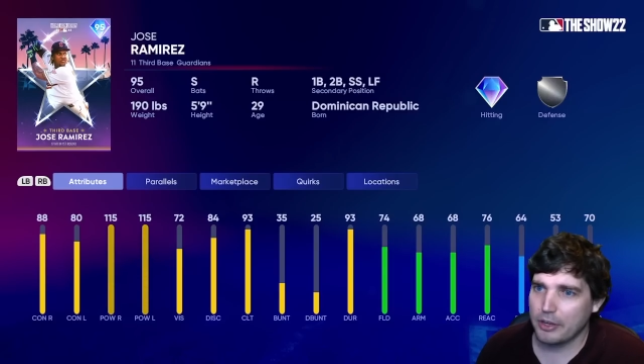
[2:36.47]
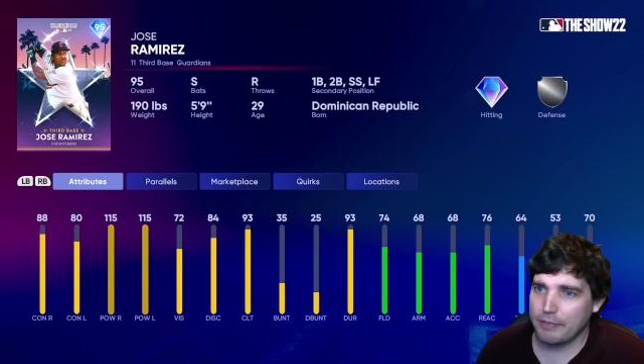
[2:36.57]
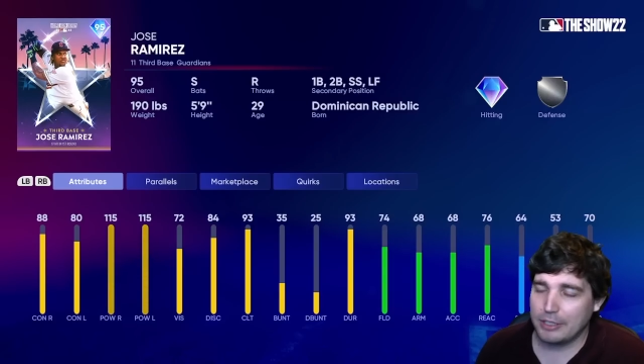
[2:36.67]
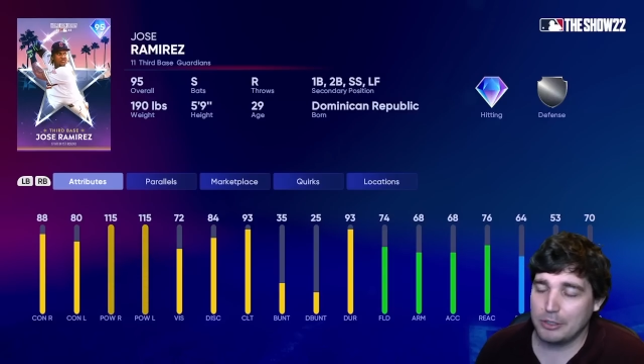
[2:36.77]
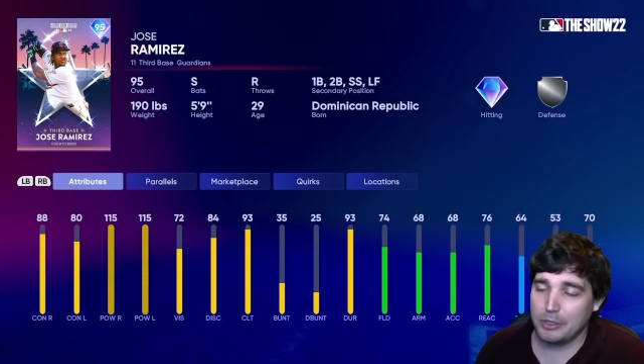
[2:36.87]
If,
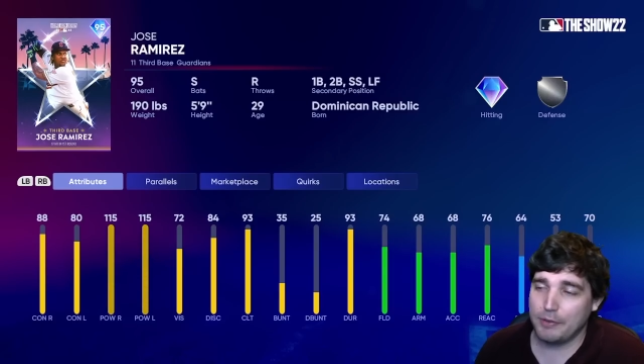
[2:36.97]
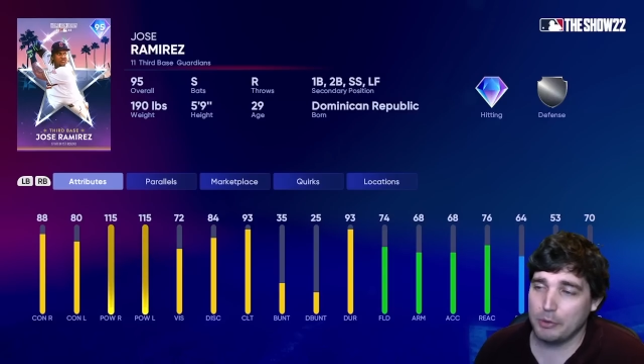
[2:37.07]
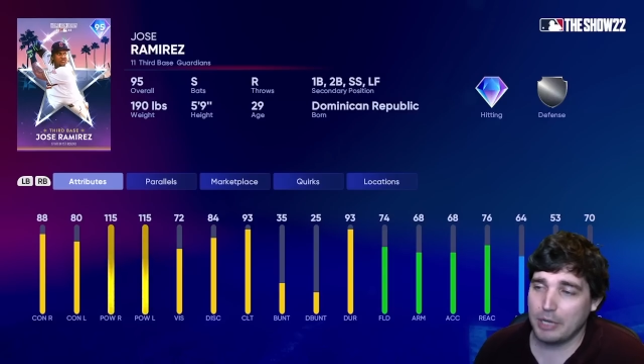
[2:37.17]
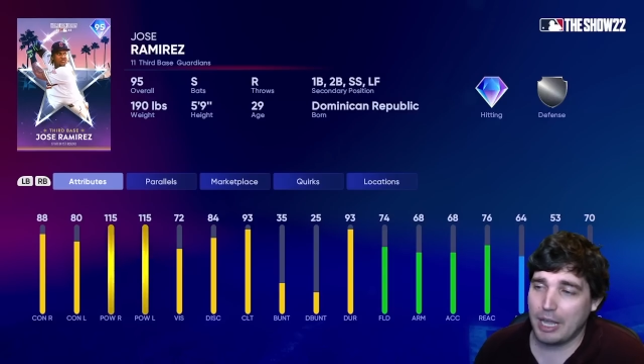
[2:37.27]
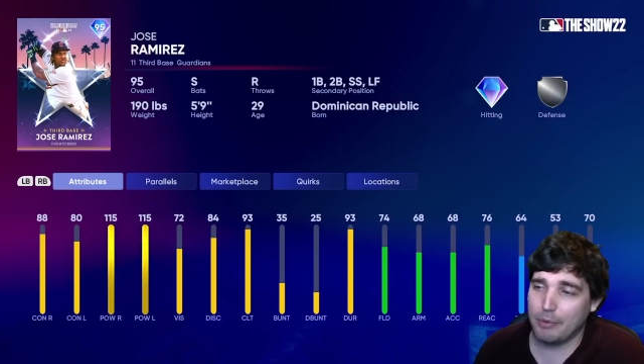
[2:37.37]
like, dude, if he
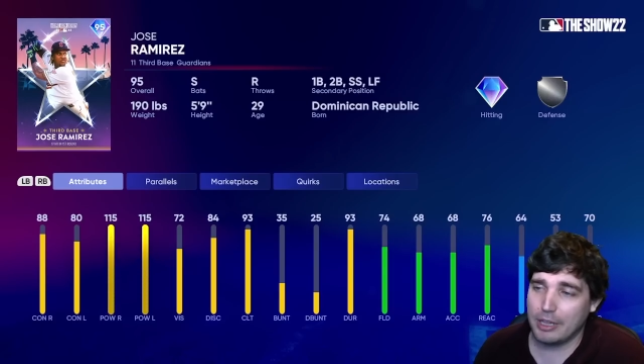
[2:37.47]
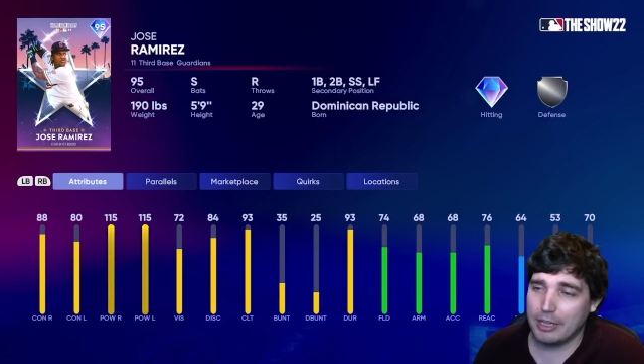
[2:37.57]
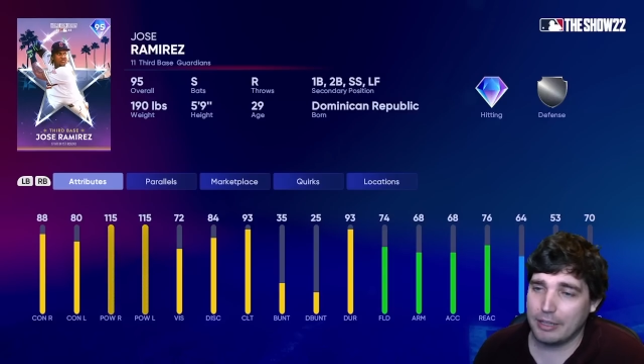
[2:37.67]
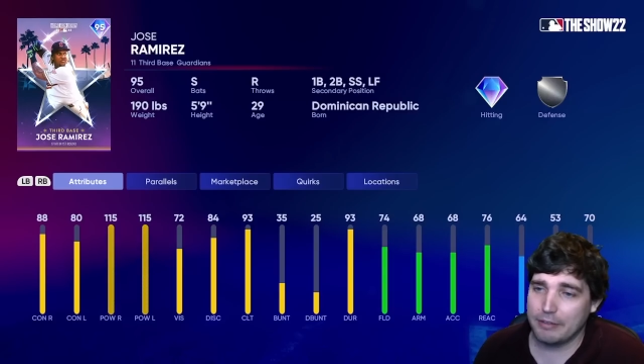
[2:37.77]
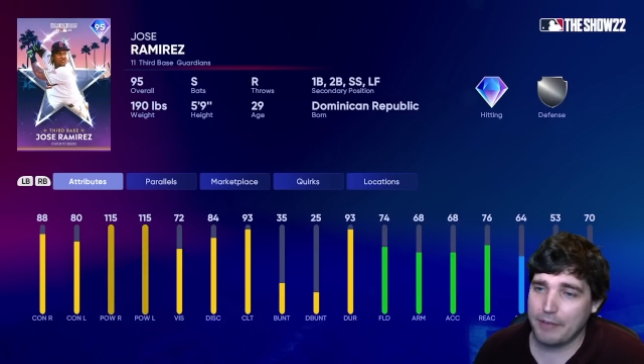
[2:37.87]
would have got one
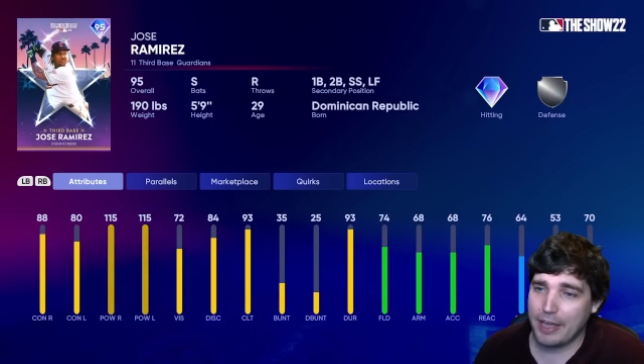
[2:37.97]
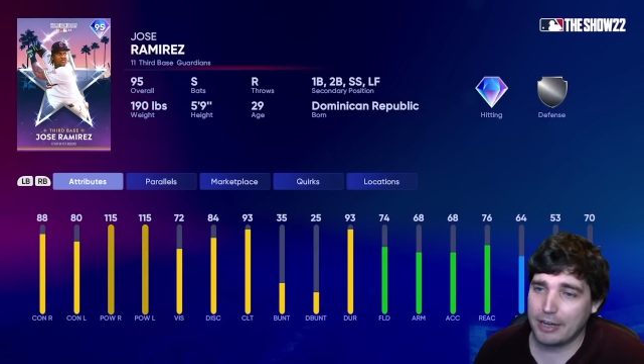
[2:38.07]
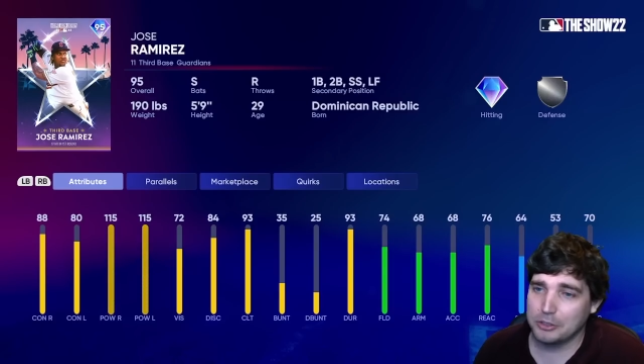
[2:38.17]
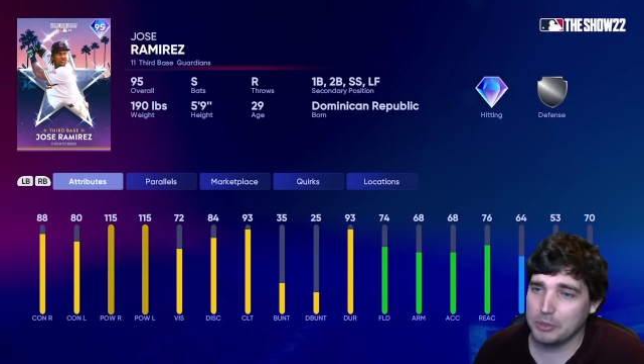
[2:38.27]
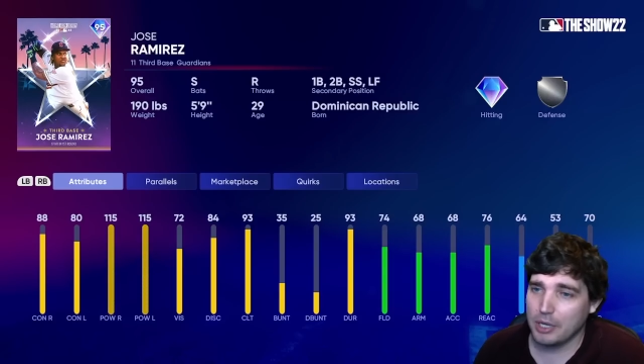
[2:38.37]
of the final
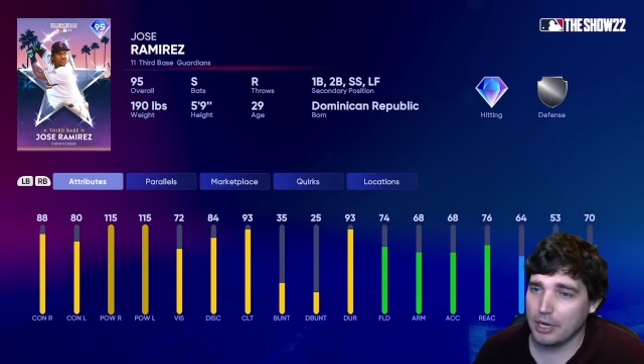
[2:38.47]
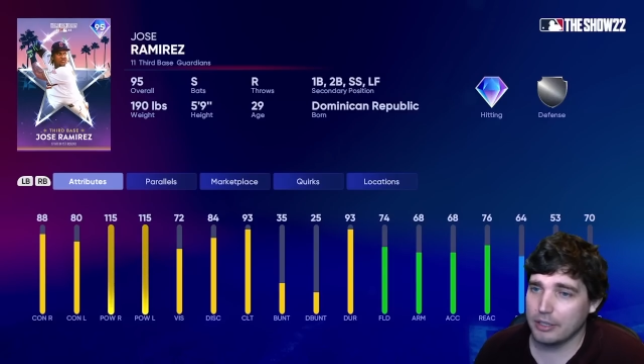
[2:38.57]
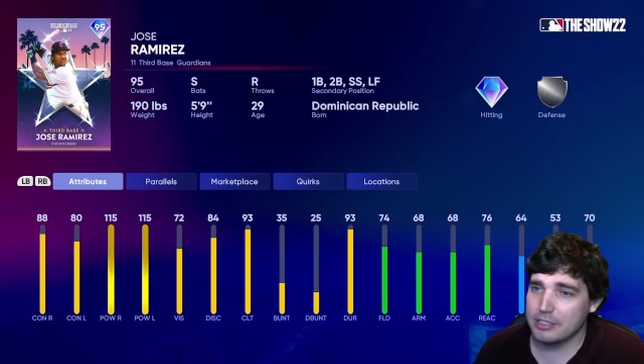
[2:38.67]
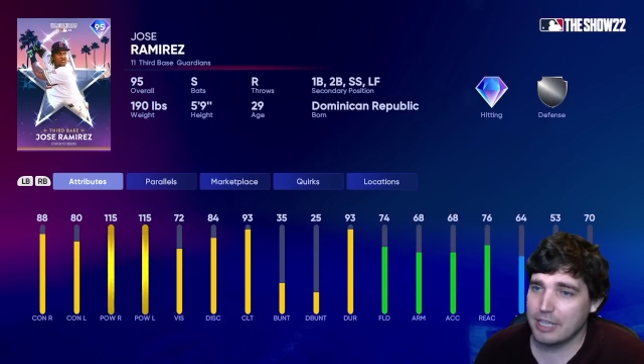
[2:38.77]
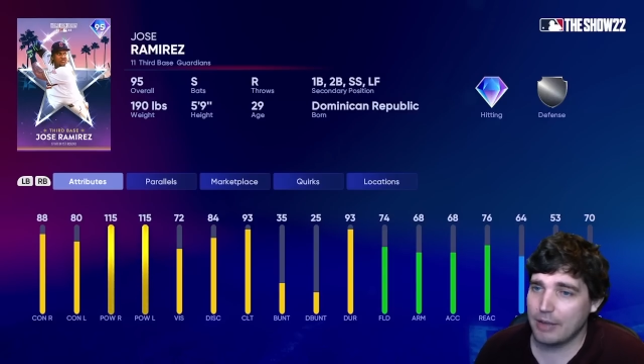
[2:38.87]
two
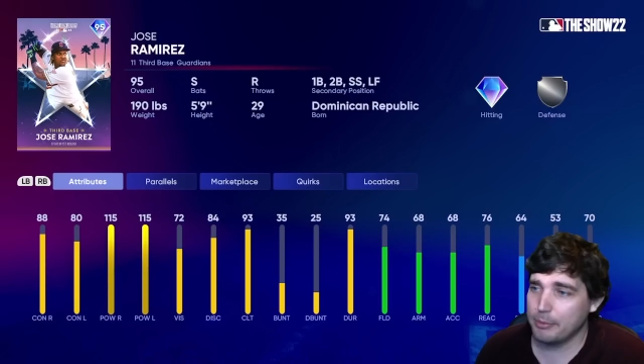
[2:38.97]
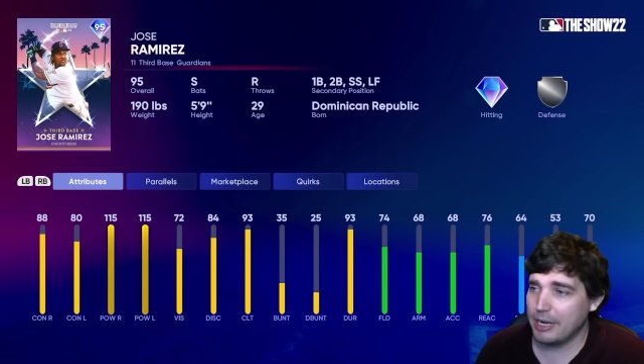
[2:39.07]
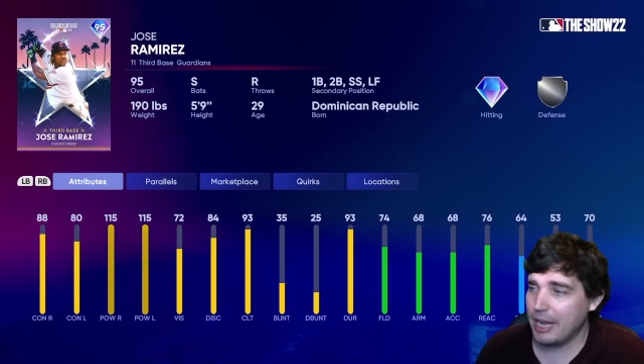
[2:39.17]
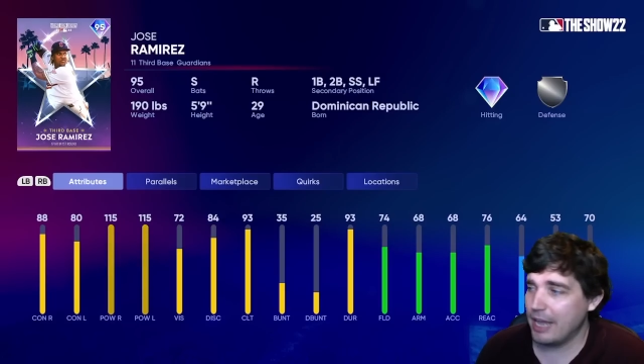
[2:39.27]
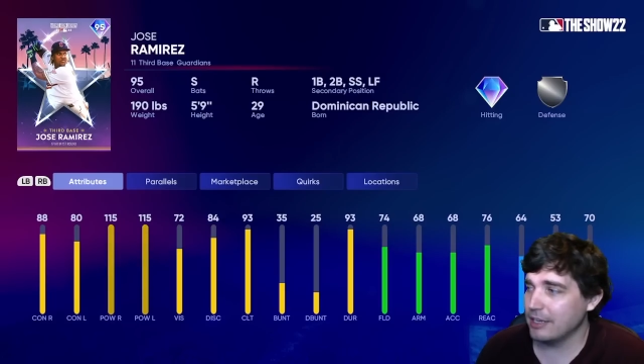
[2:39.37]
cards, that would have been
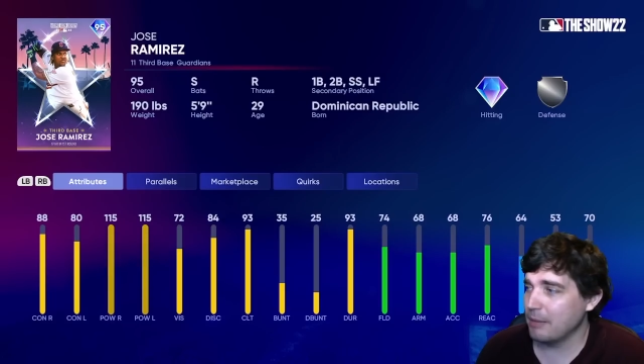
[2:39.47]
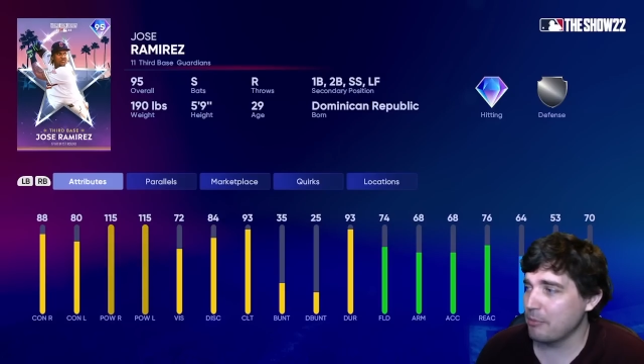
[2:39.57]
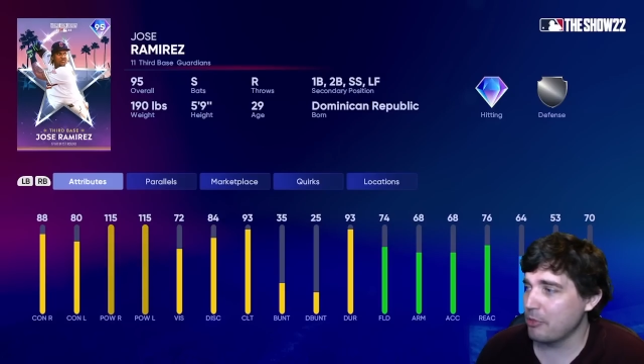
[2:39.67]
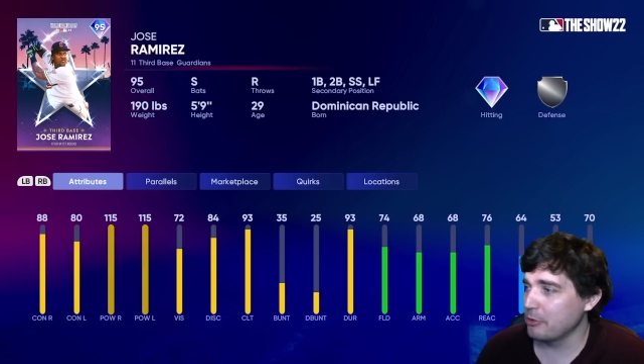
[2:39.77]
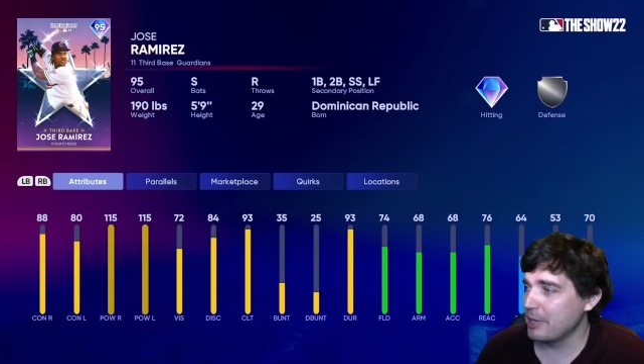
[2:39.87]
an endgame
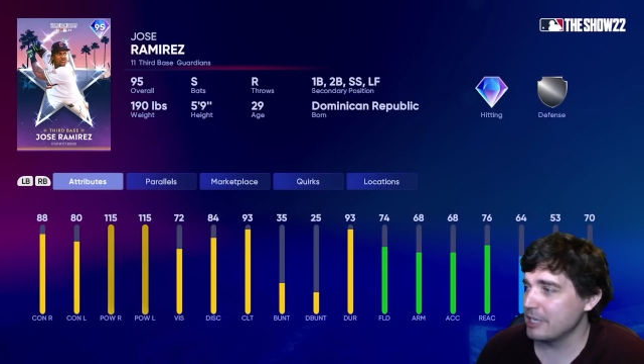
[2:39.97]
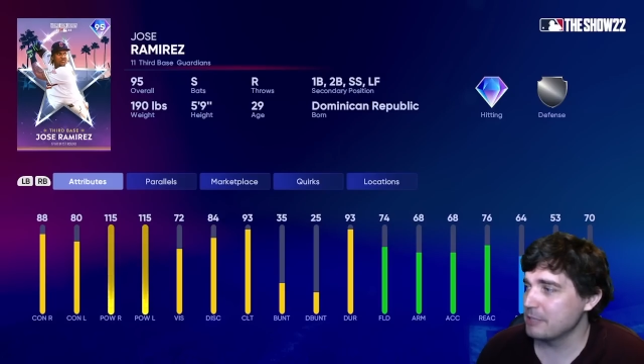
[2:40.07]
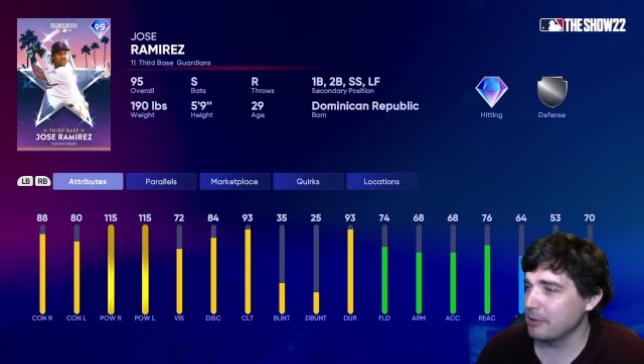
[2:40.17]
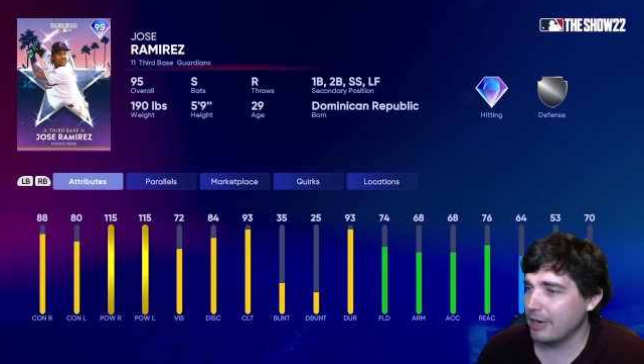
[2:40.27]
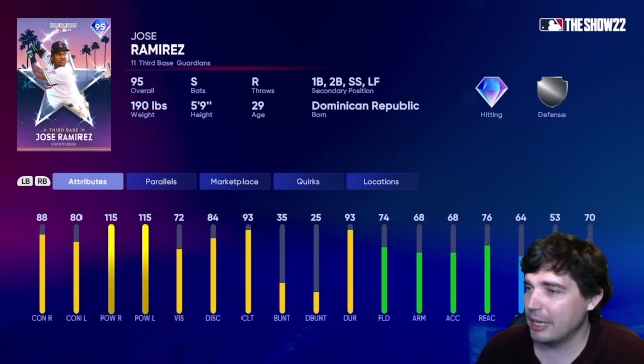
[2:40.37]
third
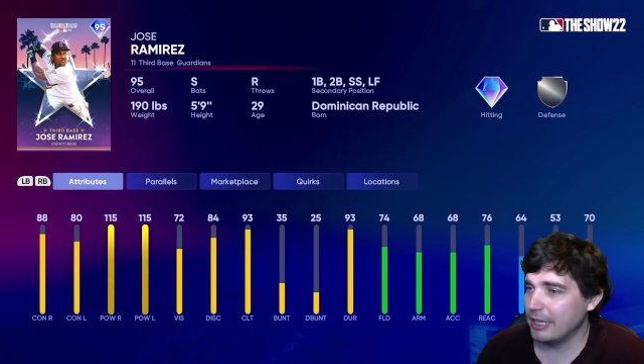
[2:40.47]
baseman, right?